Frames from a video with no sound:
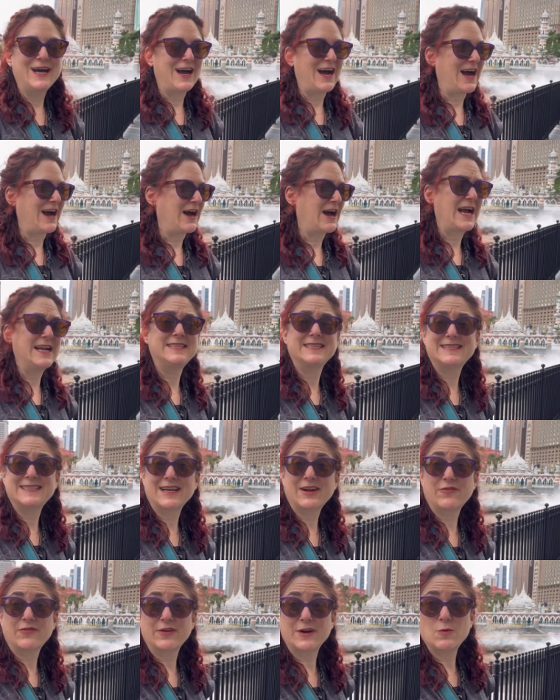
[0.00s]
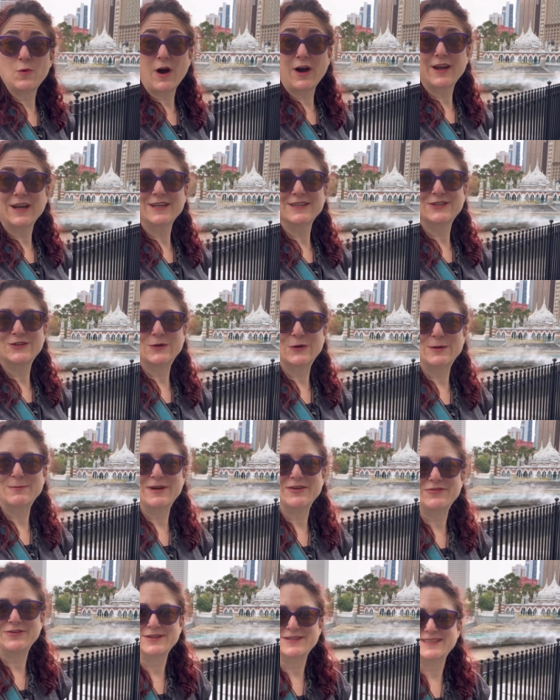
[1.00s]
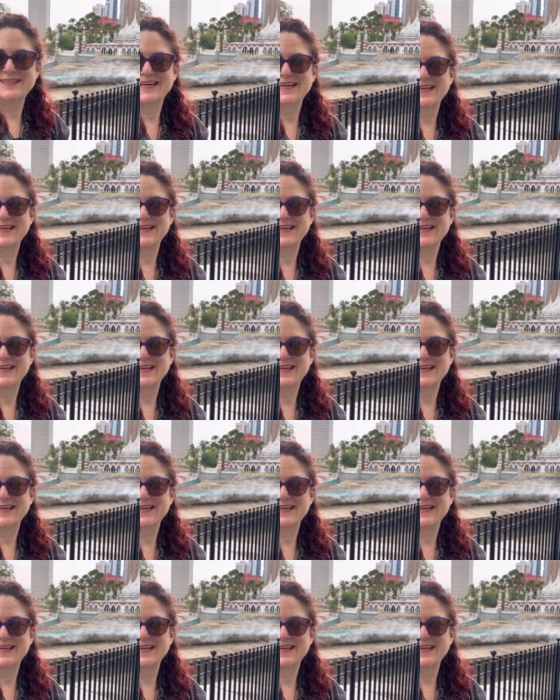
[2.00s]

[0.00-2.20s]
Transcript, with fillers: I did take a free walking tour my first day